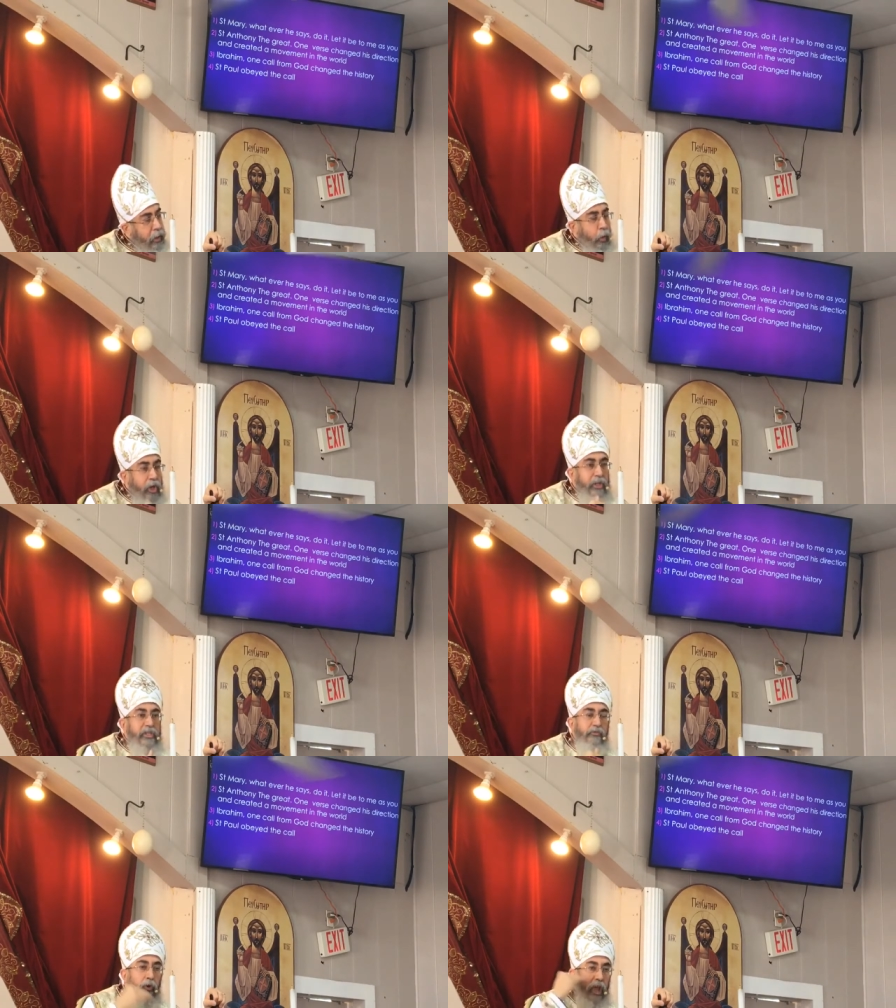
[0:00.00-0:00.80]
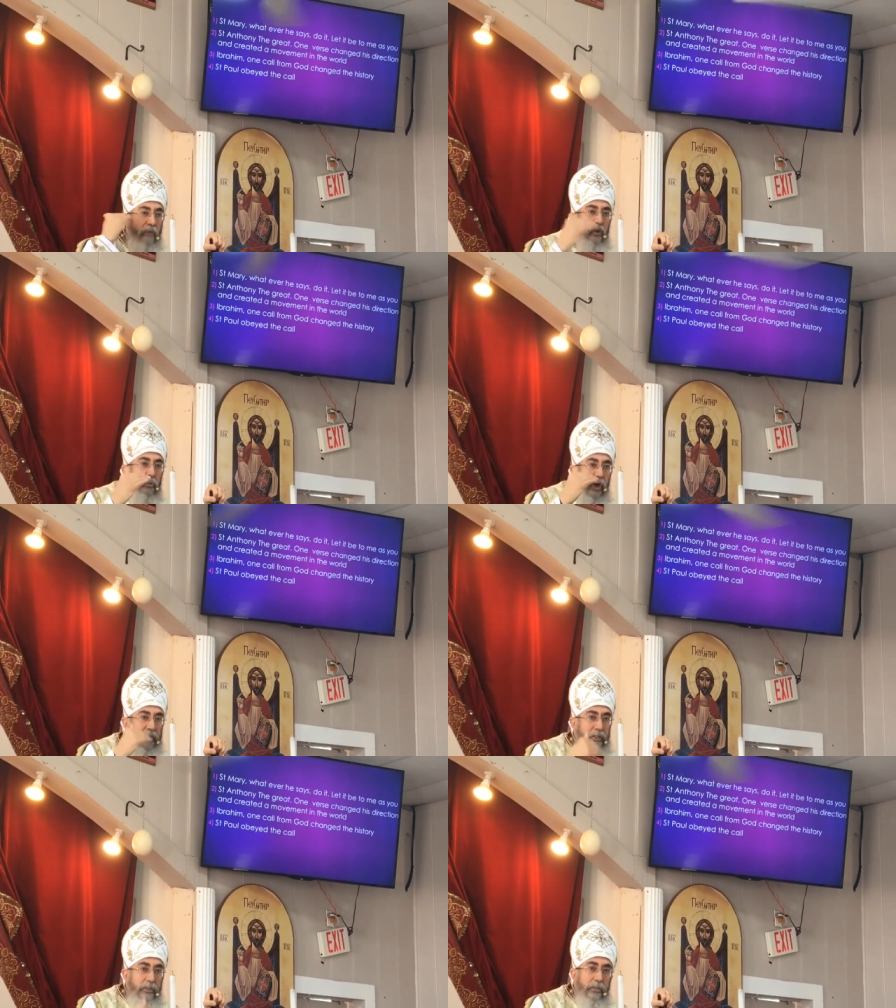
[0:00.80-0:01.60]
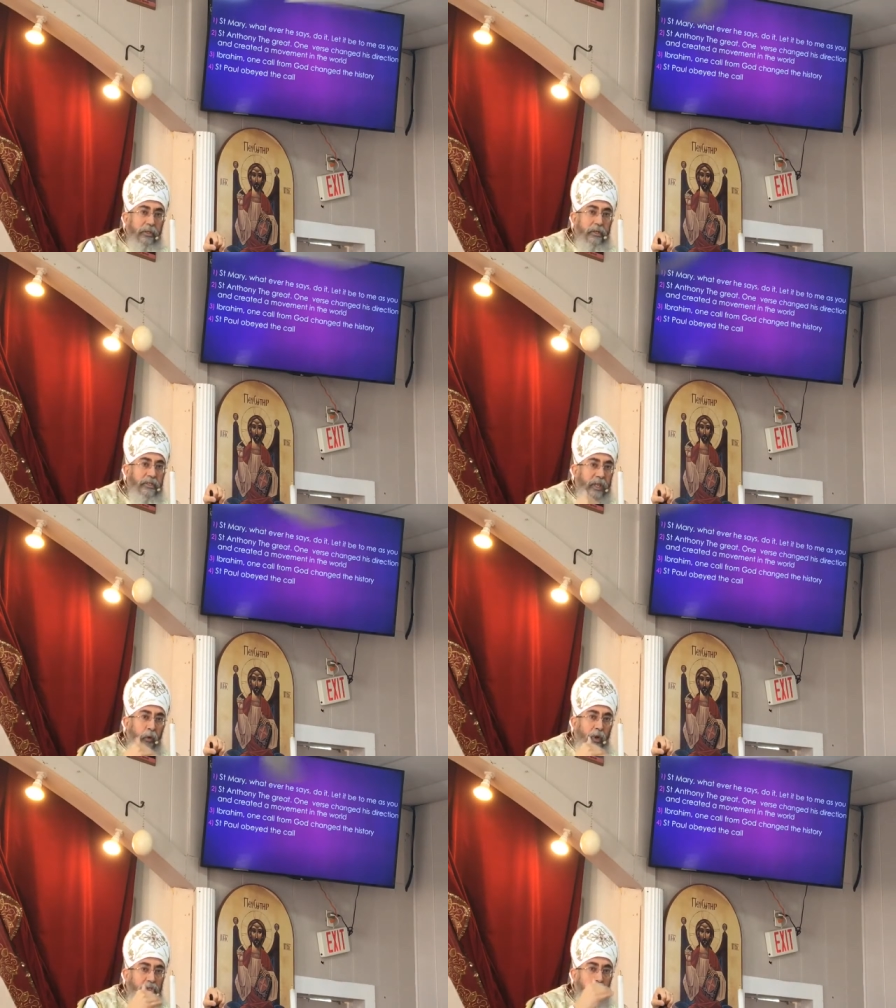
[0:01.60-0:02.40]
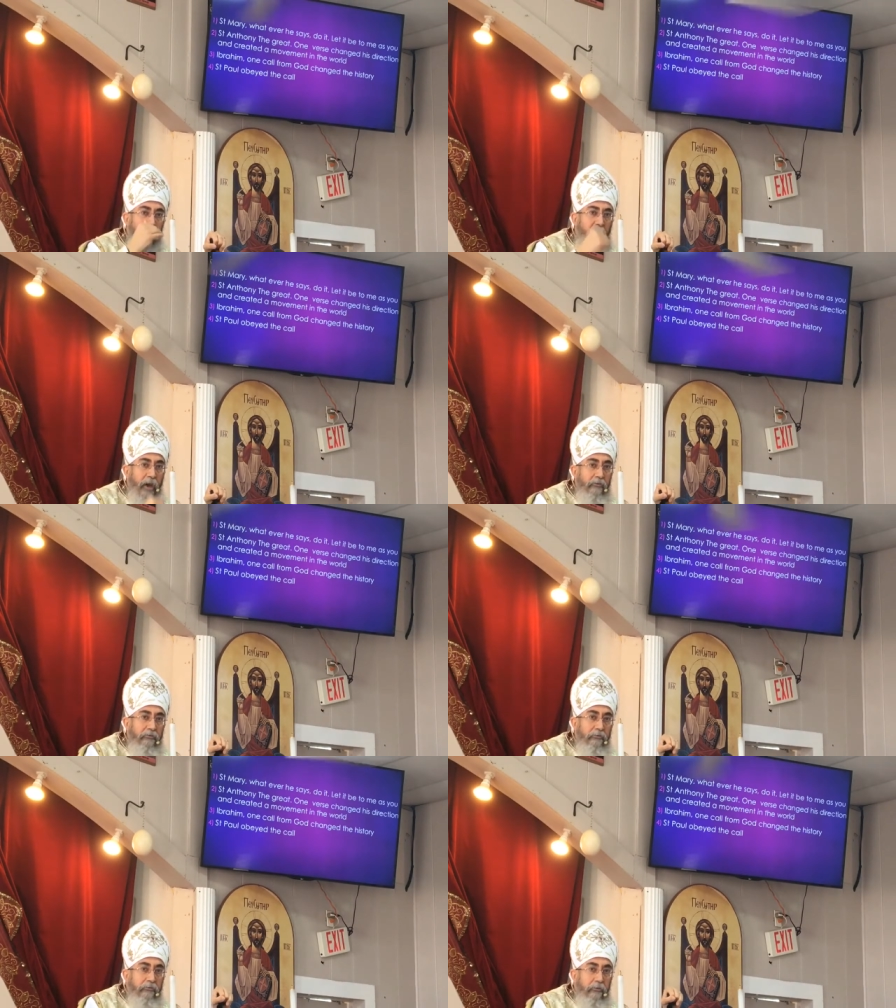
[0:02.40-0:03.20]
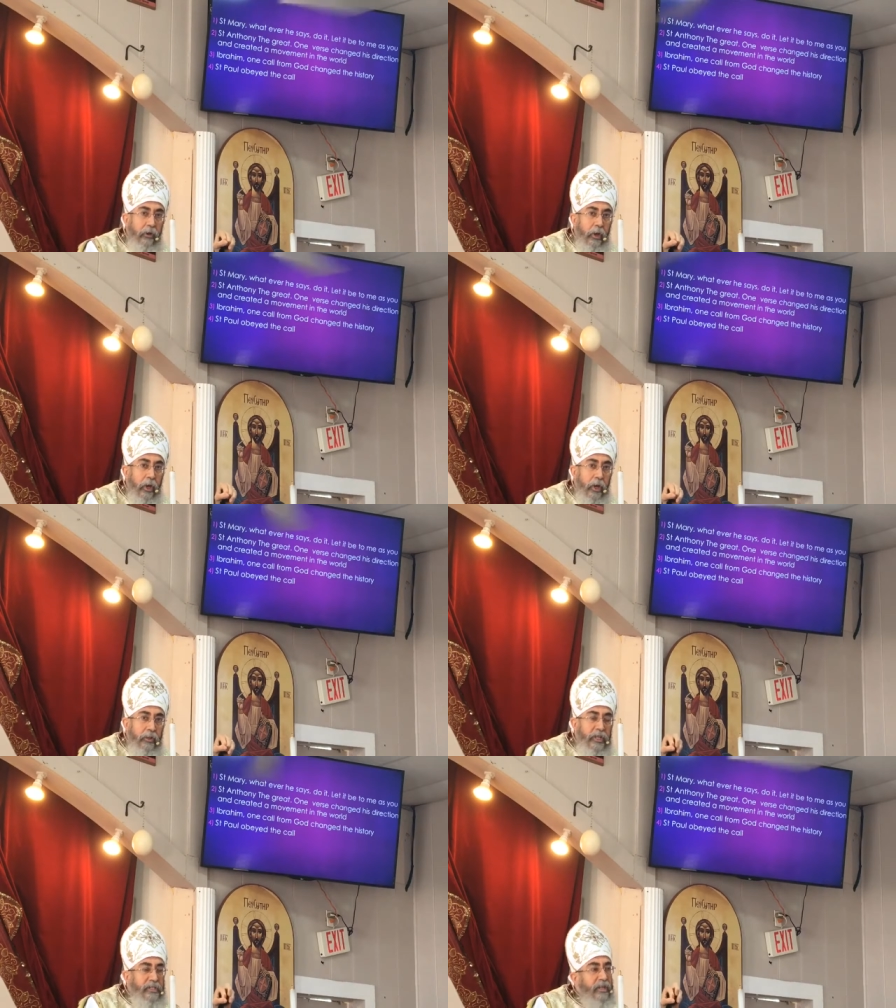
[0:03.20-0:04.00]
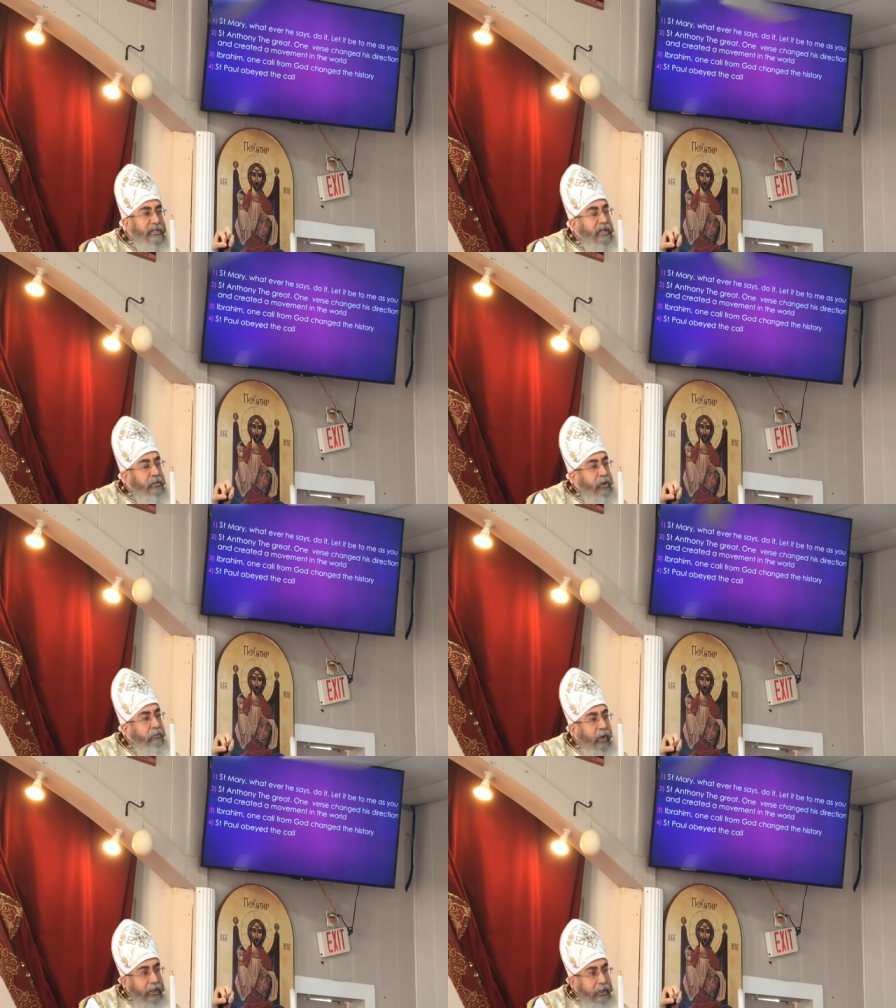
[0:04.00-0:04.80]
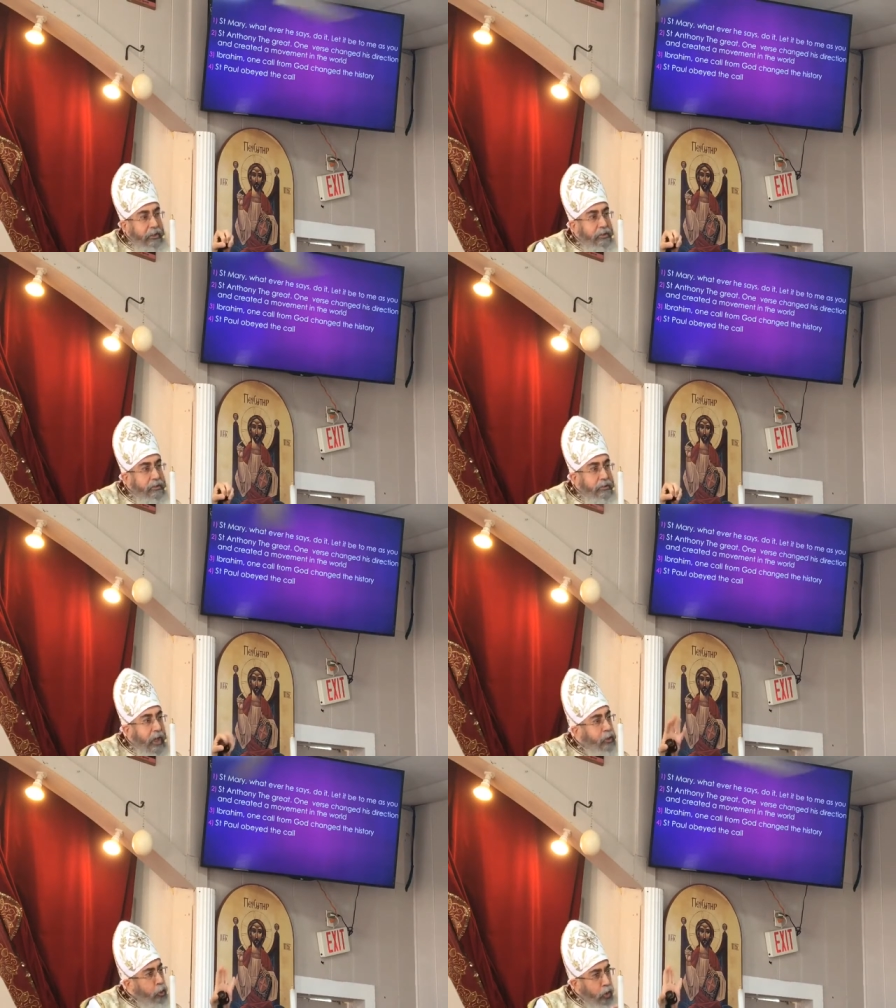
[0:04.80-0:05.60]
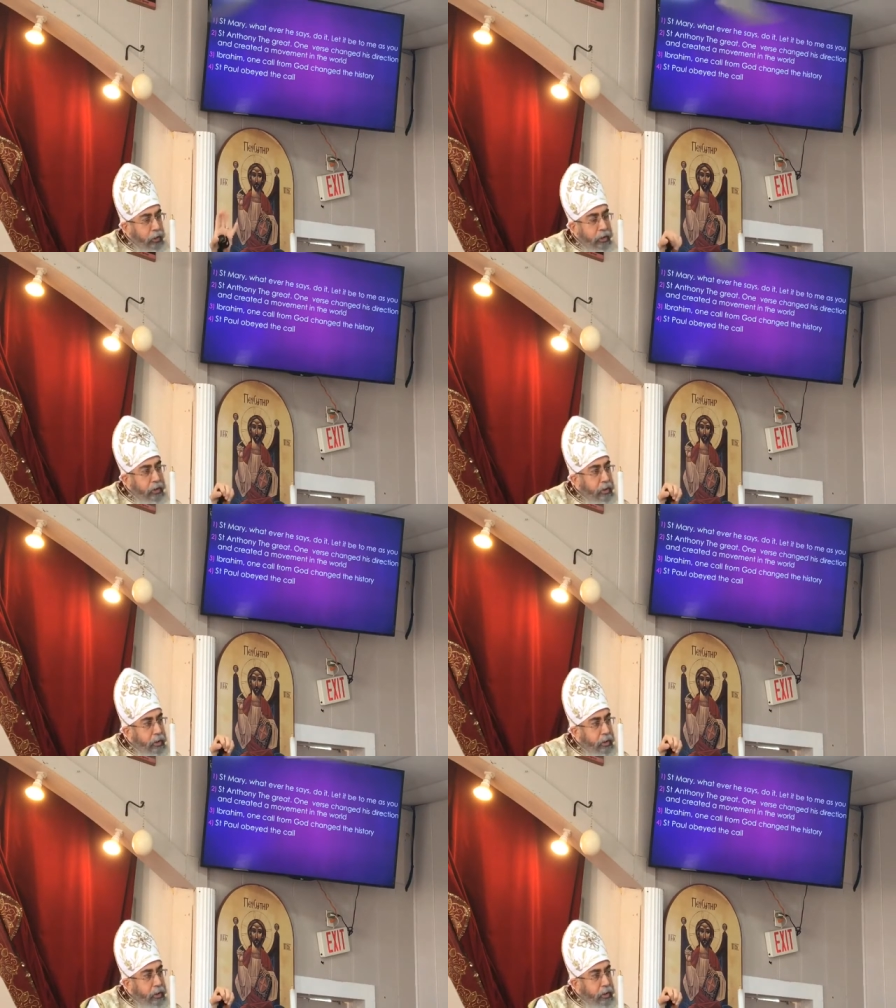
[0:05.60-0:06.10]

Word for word: The work is for everybody. Sell what you have. This doesn't mean money at all.